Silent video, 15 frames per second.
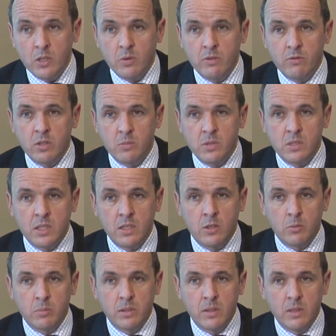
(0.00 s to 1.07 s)
Unit from
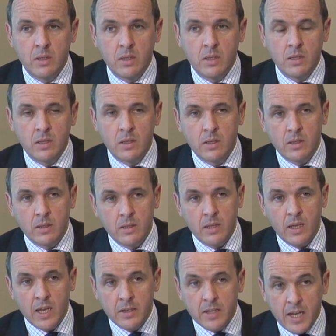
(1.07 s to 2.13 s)
CEOP.
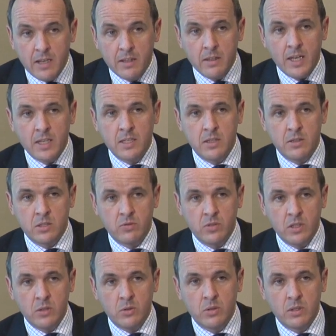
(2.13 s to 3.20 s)
And in that
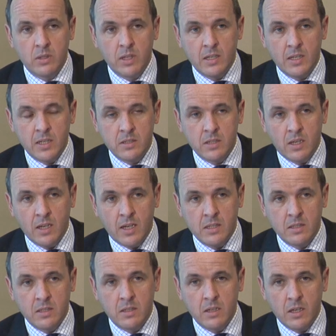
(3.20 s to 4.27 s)
interview, he'd
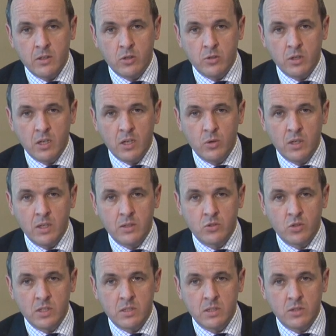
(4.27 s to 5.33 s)
indicated an ongoing
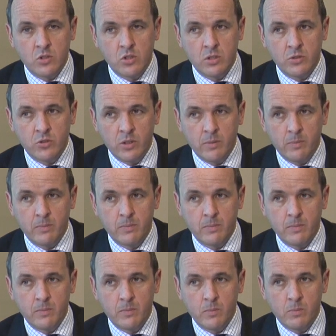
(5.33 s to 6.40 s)
interest in children.
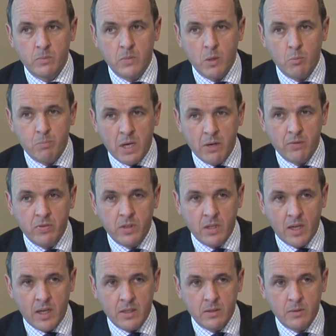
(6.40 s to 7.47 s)
But for
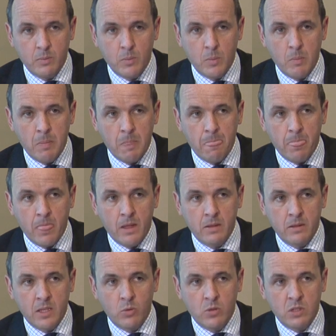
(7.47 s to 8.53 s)
that,
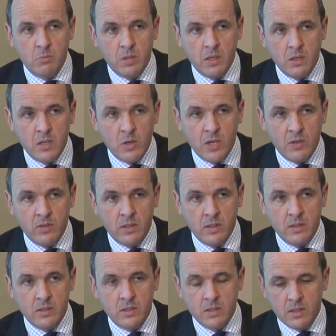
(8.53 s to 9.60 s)
there would have been no
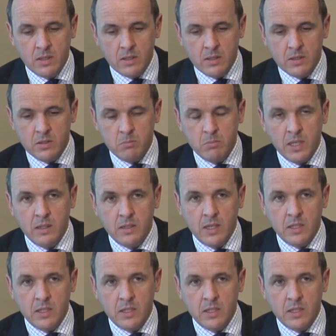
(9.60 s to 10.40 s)
evidence to meet